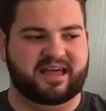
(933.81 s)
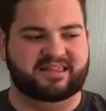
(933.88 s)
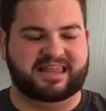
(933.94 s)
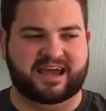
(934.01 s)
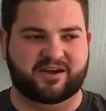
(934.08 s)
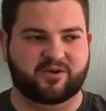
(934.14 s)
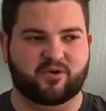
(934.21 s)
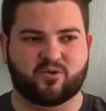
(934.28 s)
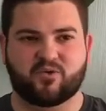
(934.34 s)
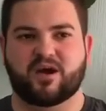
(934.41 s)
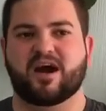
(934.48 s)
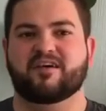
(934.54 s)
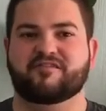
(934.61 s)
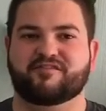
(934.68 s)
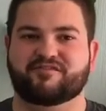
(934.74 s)
that
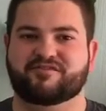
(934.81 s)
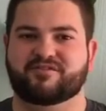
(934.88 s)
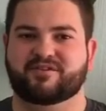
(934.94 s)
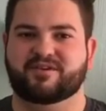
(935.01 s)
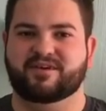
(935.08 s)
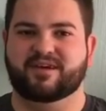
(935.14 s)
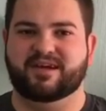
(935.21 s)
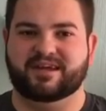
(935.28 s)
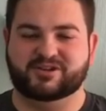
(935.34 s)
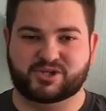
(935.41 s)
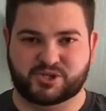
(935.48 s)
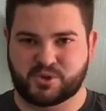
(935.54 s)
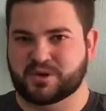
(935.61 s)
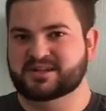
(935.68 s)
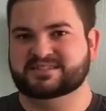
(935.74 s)
gruff,
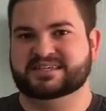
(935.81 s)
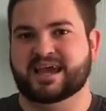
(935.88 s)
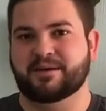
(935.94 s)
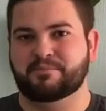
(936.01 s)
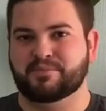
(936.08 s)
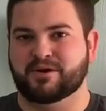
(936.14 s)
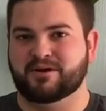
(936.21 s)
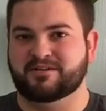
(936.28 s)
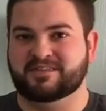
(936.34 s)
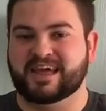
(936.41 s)
short temper